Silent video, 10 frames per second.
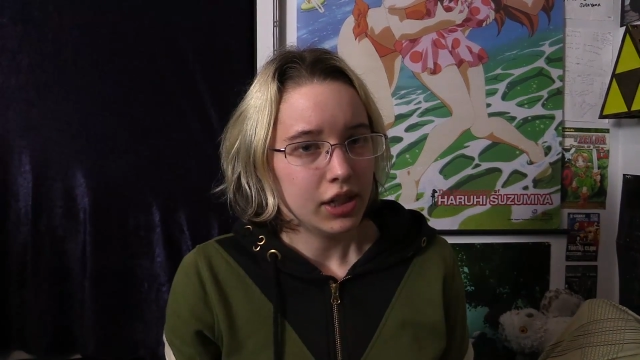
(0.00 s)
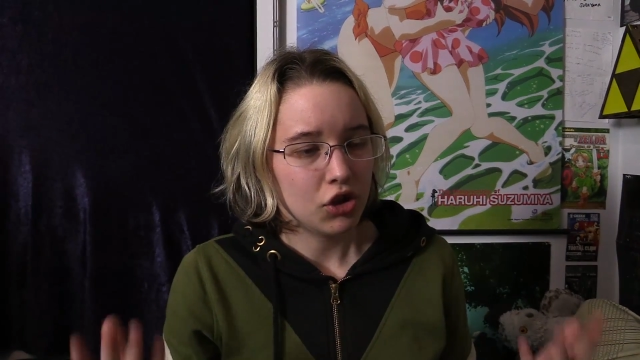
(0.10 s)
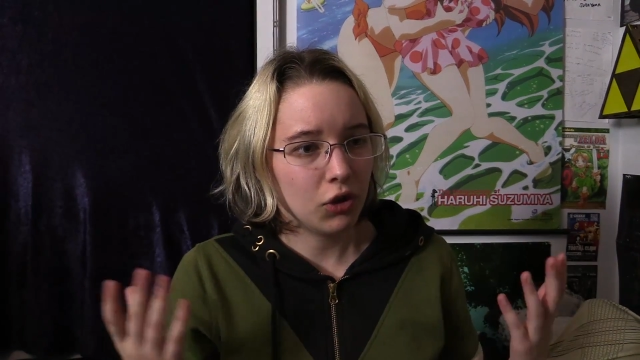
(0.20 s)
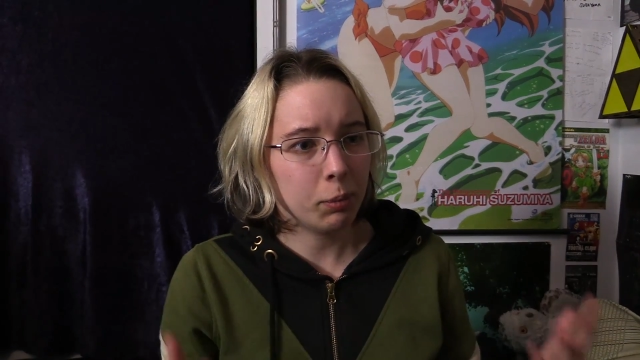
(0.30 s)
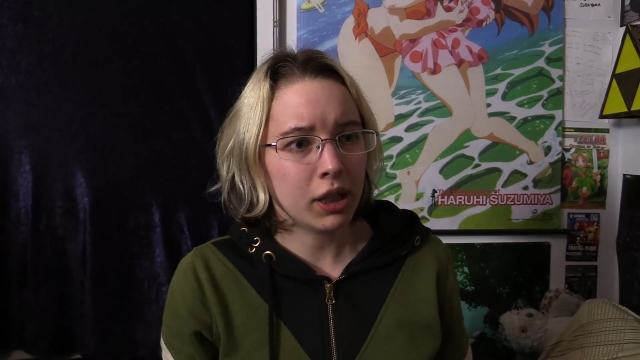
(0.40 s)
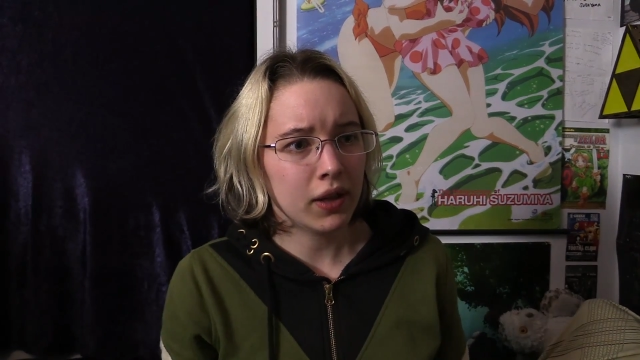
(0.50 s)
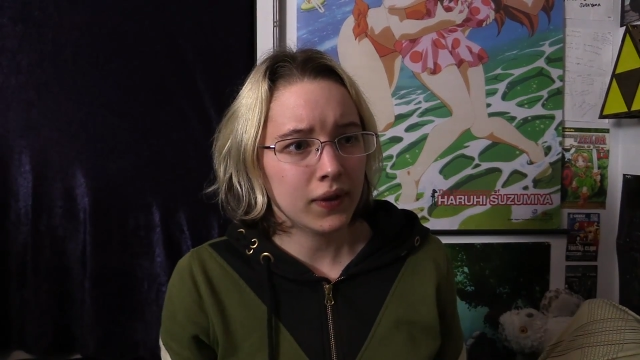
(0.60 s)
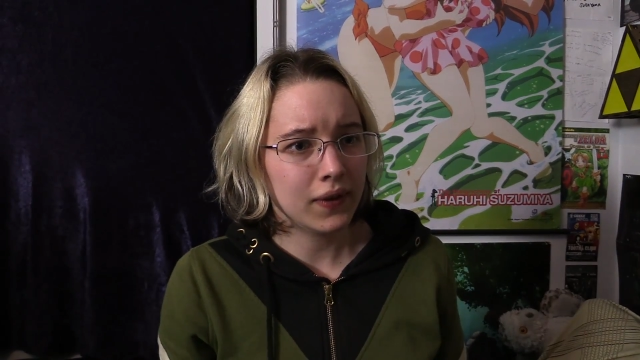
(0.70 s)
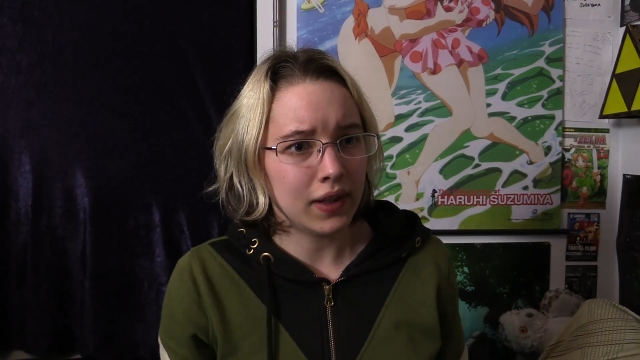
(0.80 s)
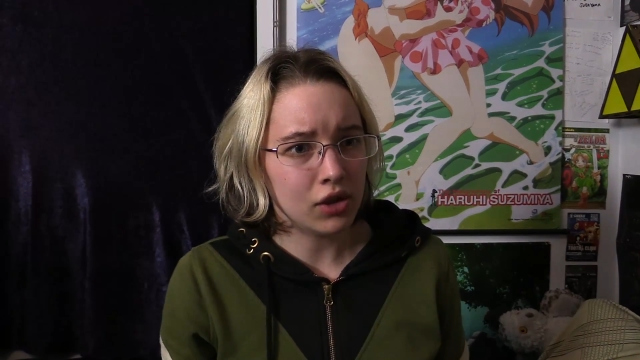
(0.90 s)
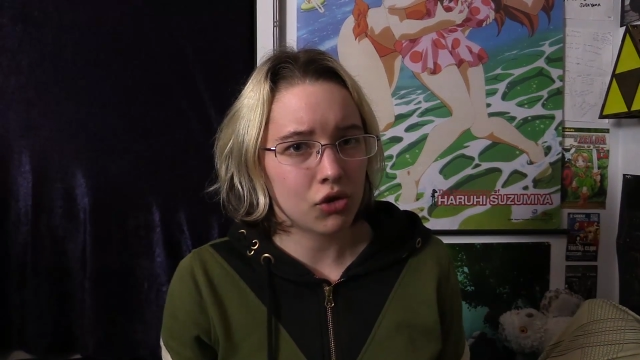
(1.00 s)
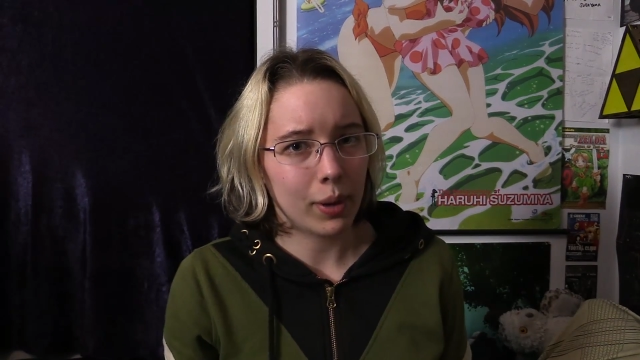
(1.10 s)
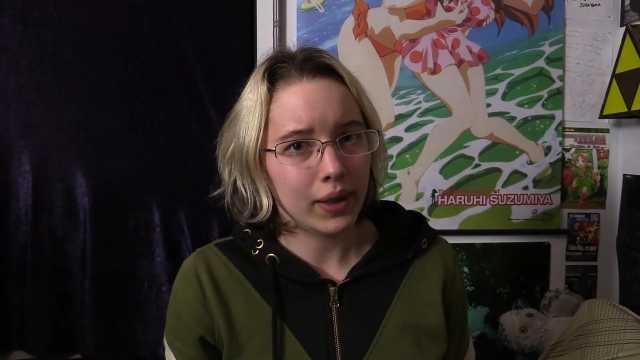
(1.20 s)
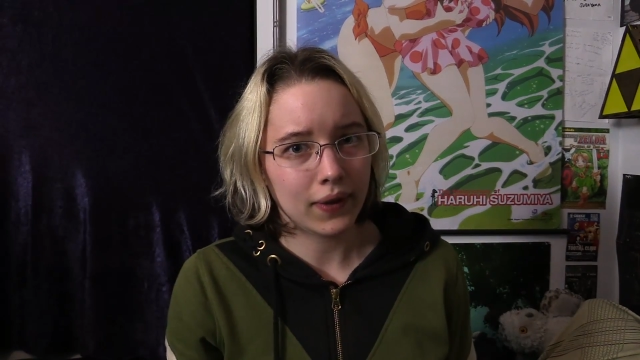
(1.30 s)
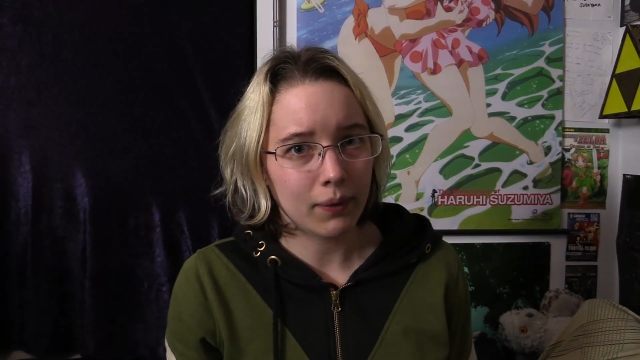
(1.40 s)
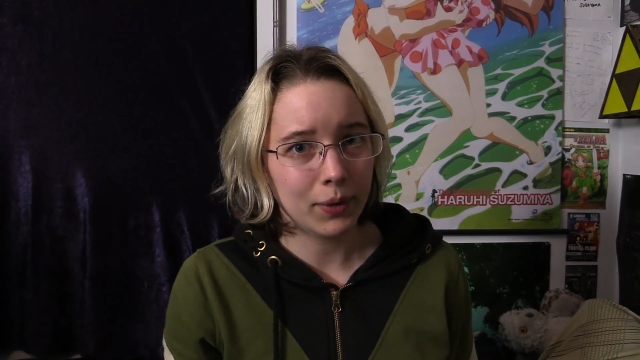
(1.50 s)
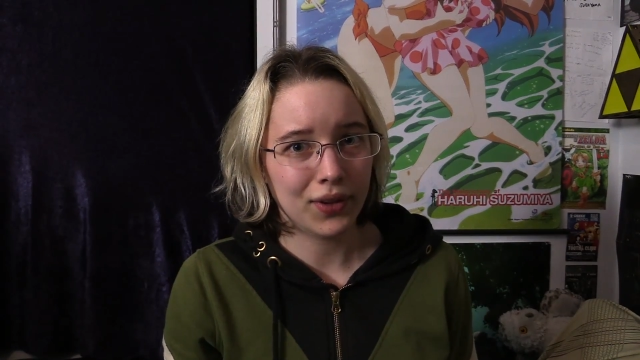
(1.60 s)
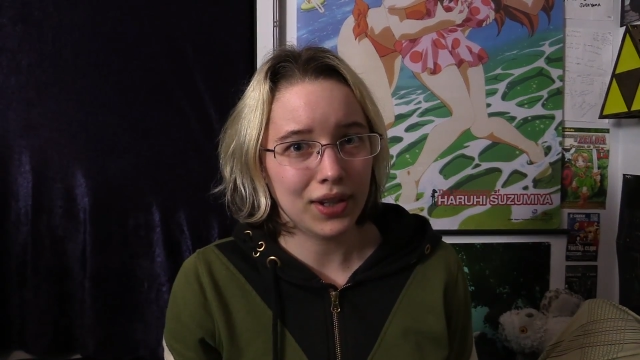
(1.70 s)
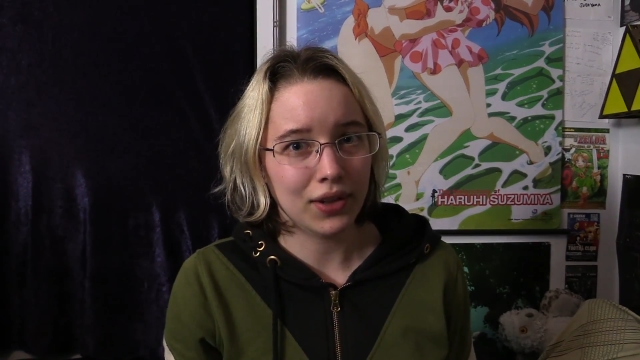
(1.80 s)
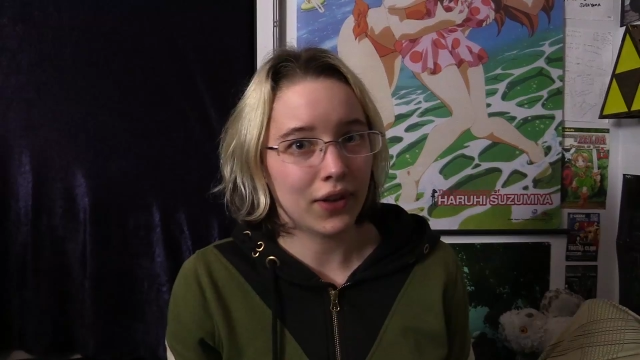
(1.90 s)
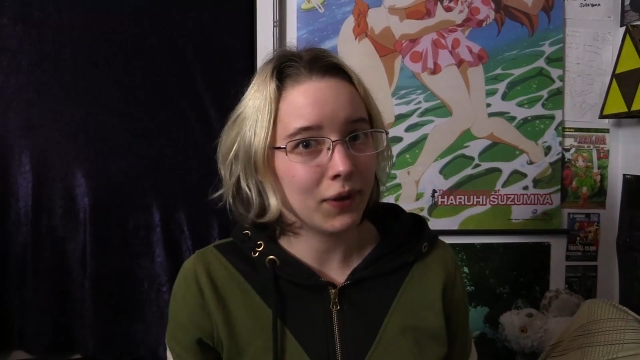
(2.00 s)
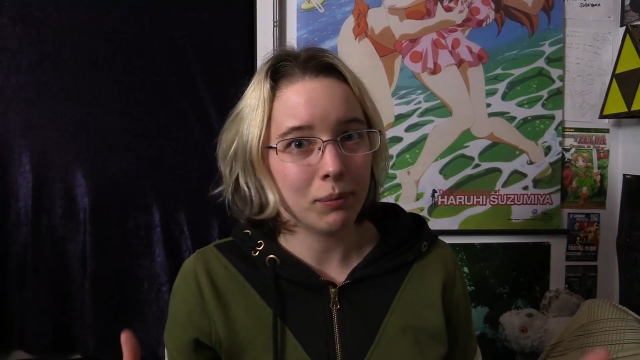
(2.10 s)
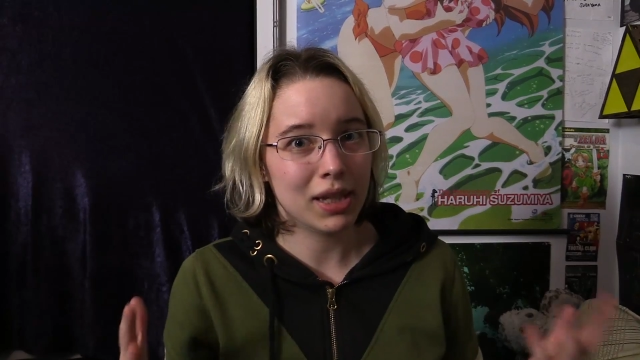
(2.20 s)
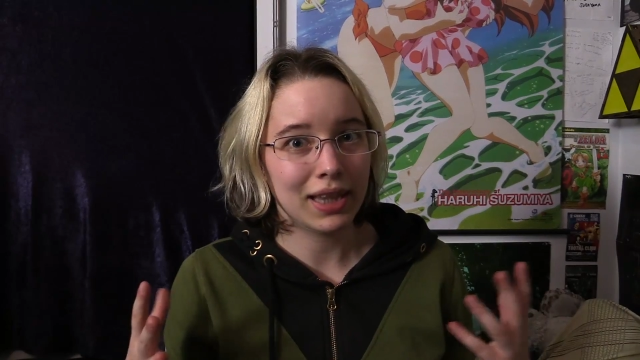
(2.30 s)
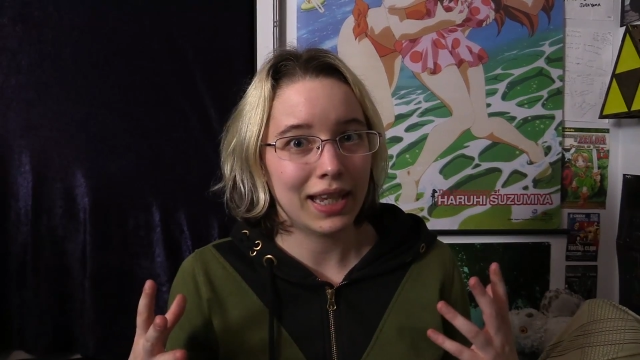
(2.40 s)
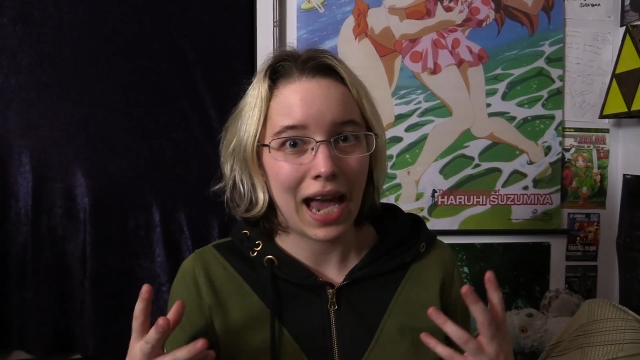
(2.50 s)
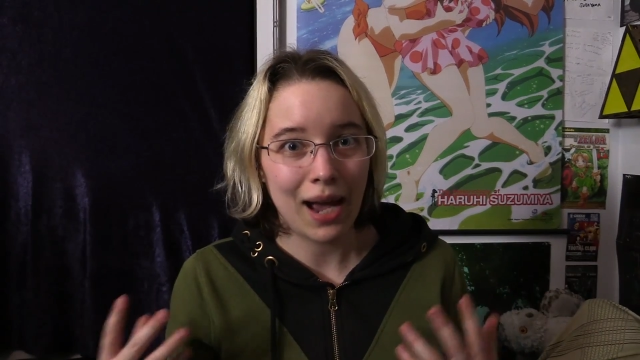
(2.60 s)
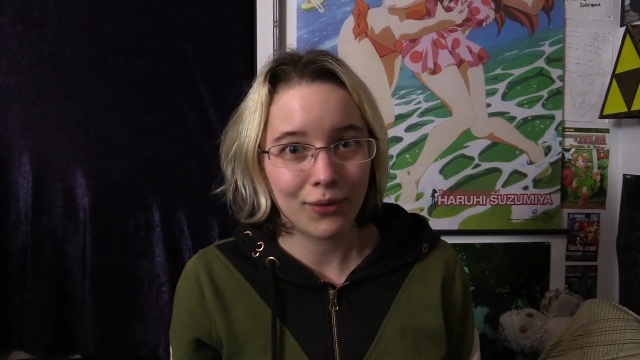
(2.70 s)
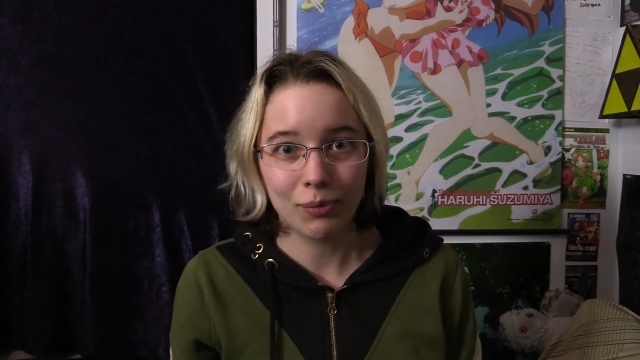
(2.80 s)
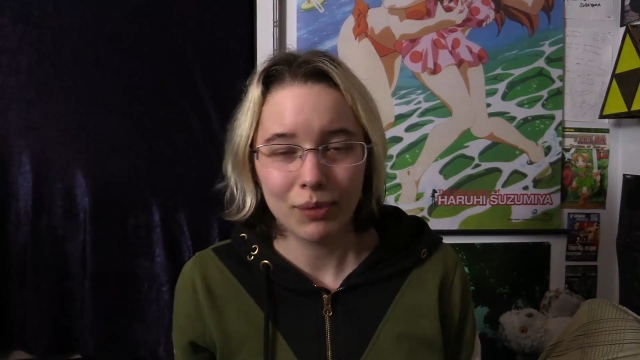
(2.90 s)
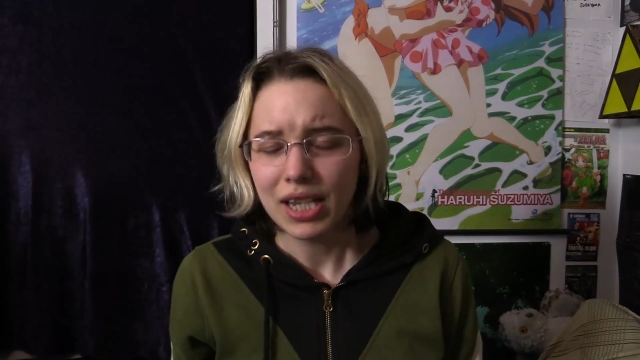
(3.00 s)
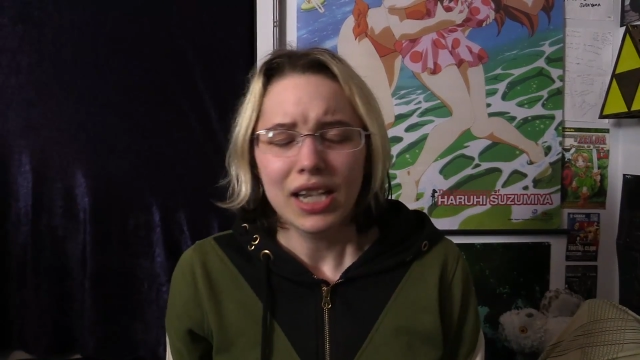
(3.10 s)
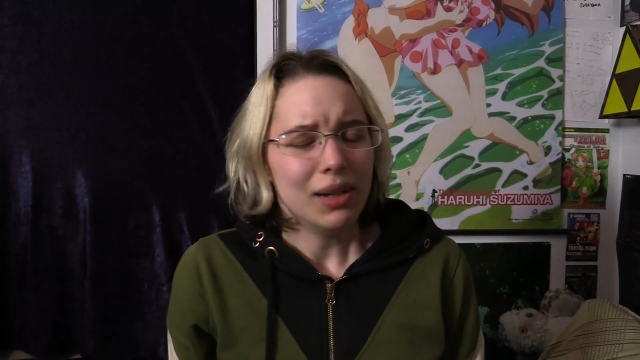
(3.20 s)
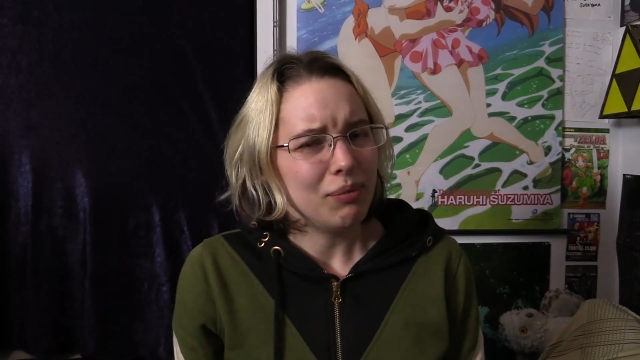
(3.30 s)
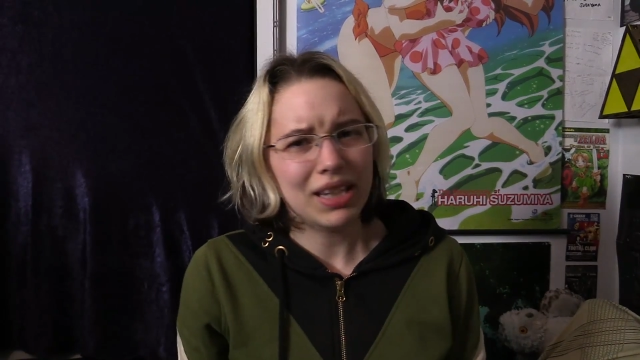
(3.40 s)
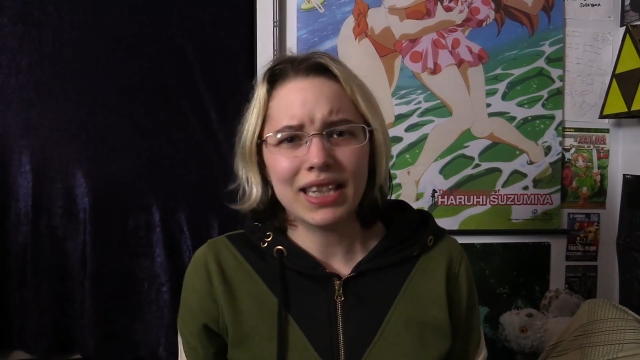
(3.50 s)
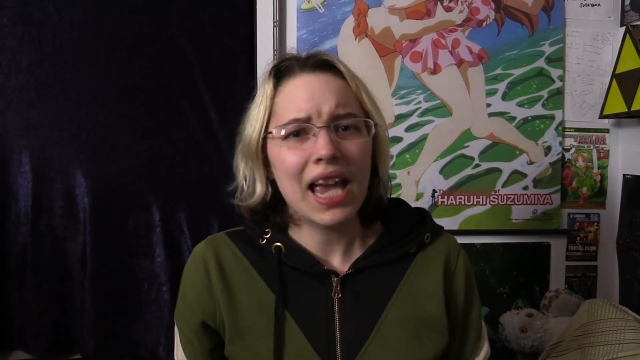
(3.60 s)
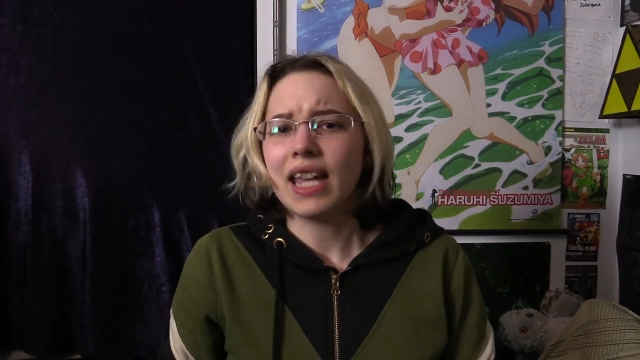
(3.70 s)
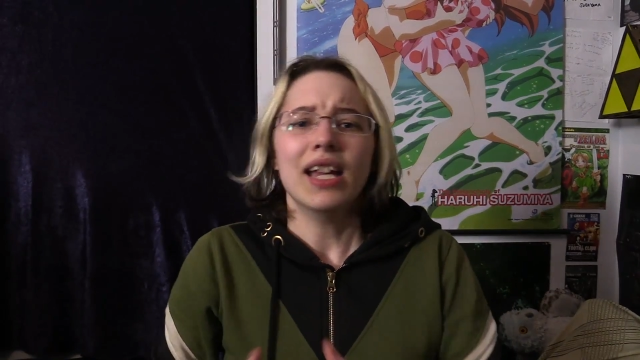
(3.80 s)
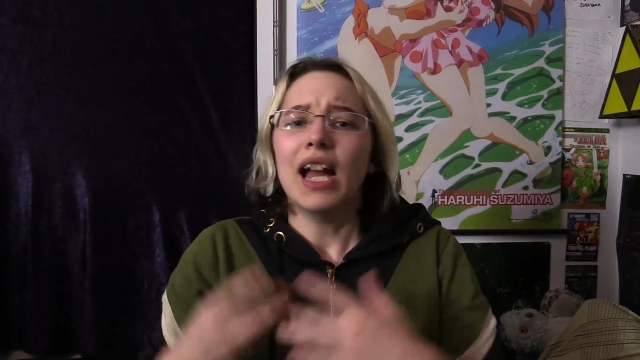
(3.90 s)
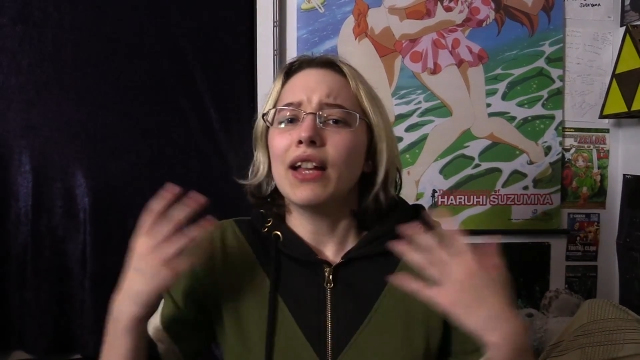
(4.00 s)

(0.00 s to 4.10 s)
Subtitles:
Just because it's in 2017 doesn't mean they have to be gay.